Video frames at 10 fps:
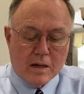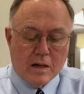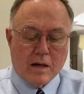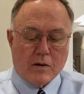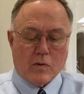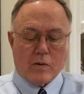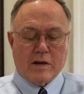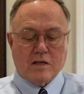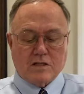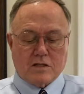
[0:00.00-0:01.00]
In
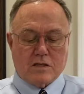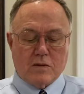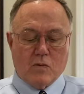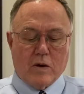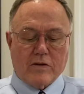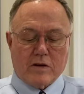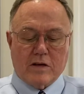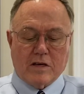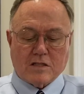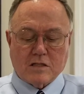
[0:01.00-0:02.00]
horrendous weather
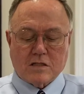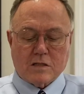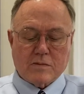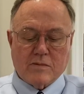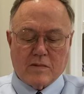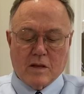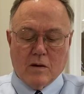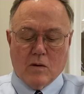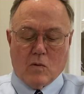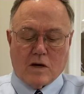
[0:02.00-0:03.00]
conditions,
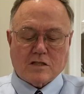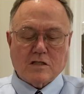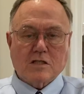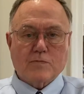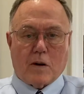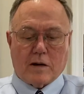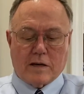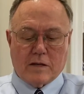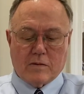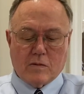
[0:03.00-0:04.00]
Washington's
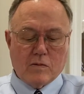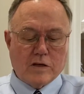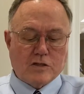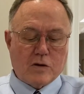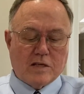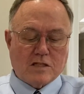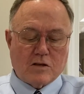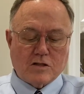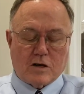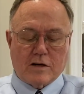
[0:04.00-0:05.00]
party retraced their
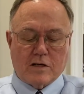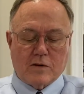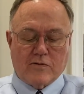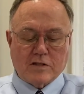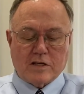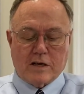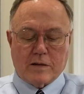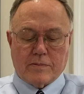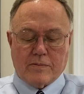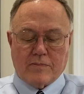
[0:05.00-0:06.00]
journey to Virginia.
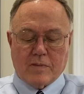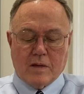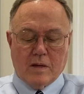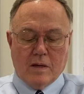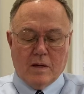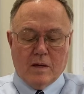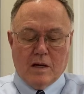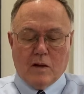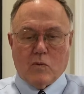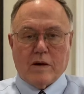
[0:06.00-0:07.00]

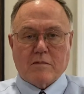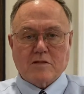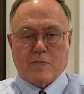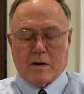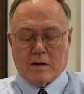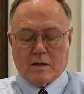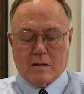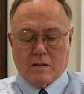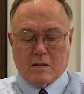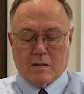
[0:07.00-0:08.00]
In Williamsburg,
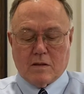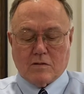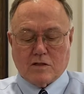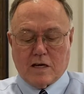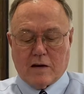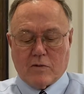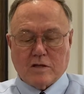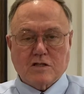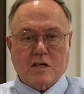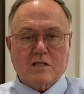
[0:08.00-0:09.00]
on January
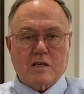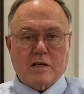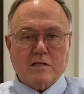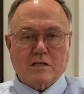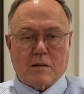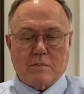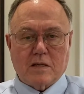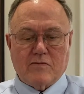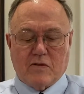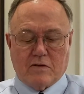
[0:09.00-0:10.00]
16,
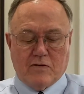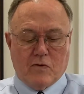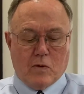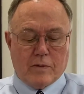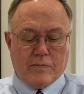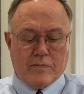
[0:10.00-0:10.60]
1754,